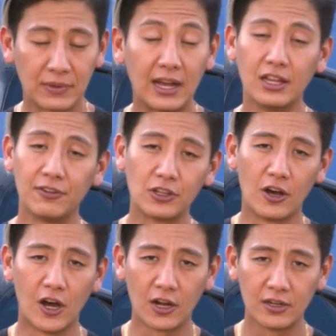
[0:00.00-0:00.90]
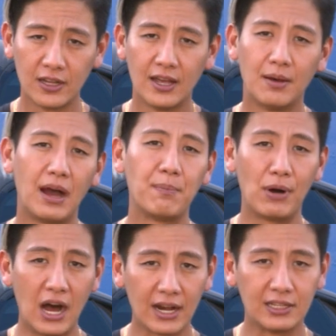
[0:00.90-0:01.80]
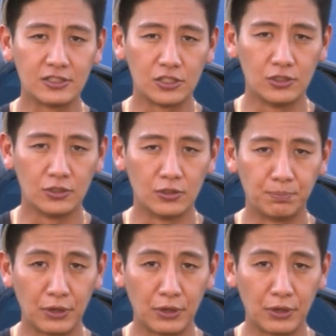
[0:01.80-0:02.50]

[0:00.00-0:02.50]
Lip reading: I love the car, but I bought it to